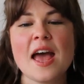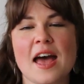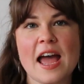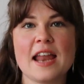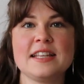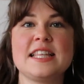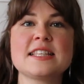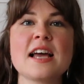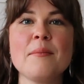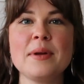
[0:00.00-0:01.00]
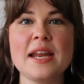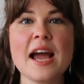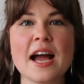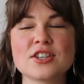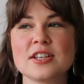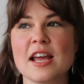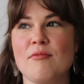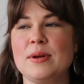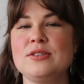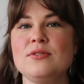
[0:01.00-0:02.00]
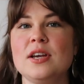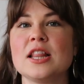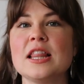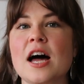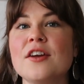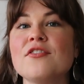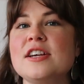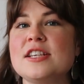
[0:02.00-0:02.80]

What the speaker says: And this company, actually, I've been doing a lot of